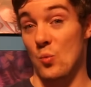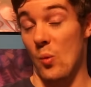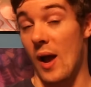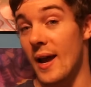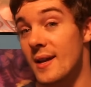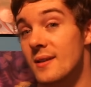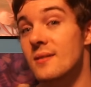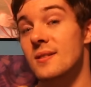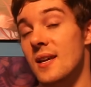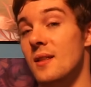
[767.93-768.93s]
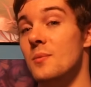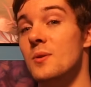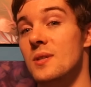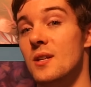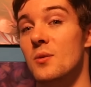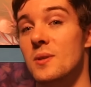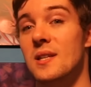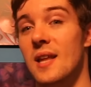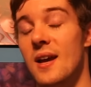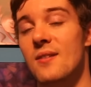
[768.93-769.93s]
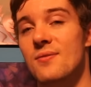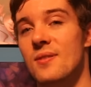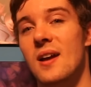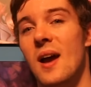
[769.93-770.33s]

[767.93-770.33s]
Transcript: why Salem knew Cinder was alive,